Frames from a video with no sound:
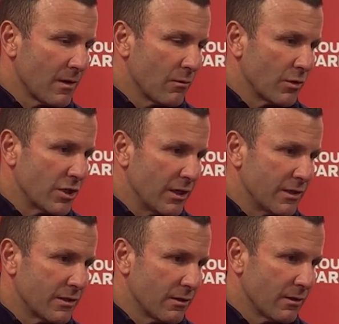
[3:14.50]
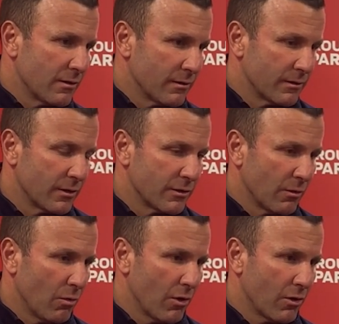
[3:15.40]
which he needs to, to, to
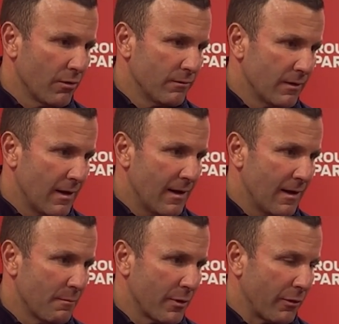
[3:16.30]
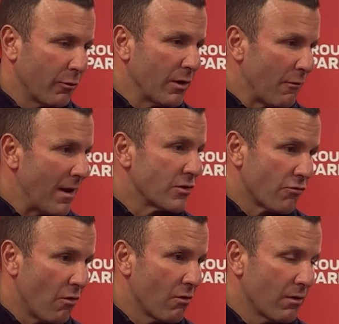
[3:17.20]
work on, um, but I thought he ran
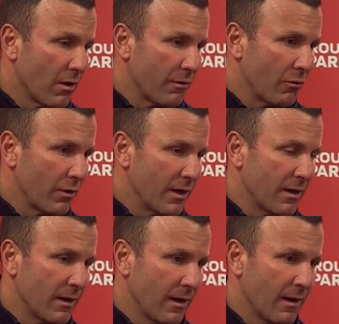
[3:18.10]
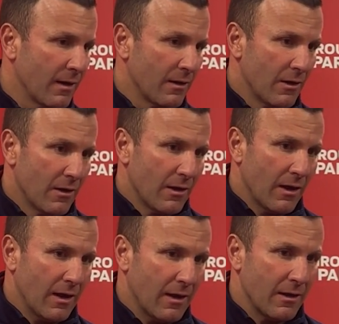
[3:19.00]
strong. I thought he uh,
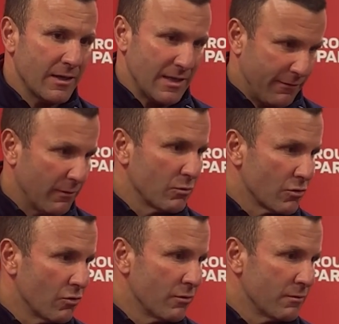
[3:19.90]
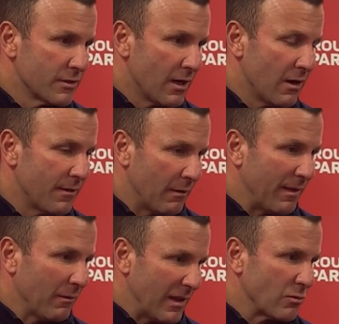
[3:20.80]
uh, his effort was good, so that,
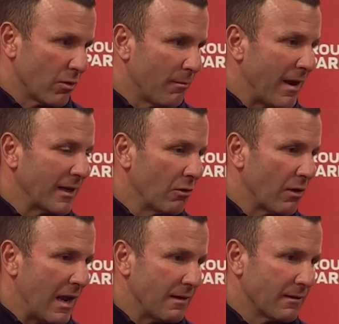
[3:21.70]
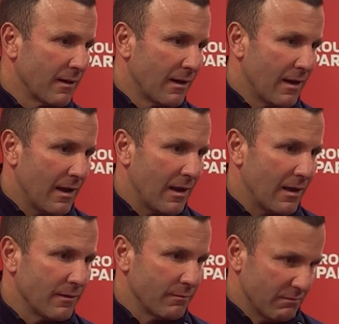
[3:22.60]
that, that's what I mainly look at. Uh,
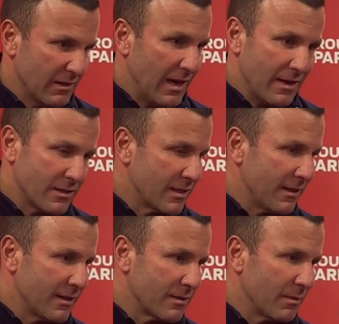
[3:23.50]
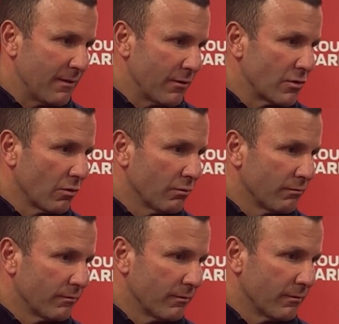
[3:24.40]
yeah, as I said, there's some individual
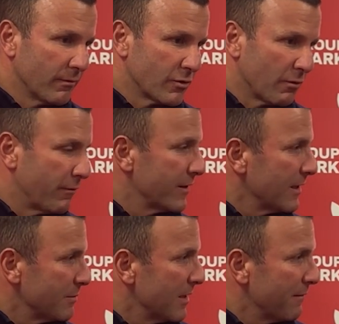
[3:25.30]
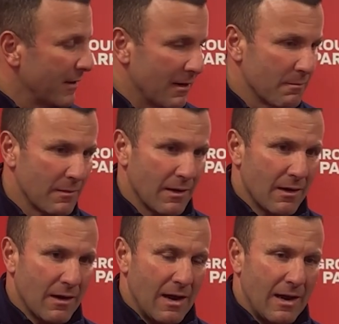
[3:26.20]
sort of fix ups there for him.
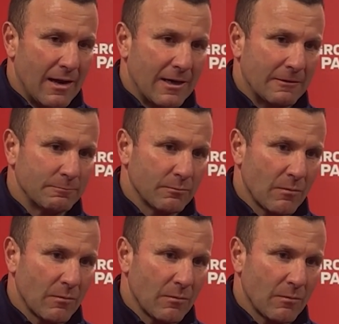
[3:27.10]
Um,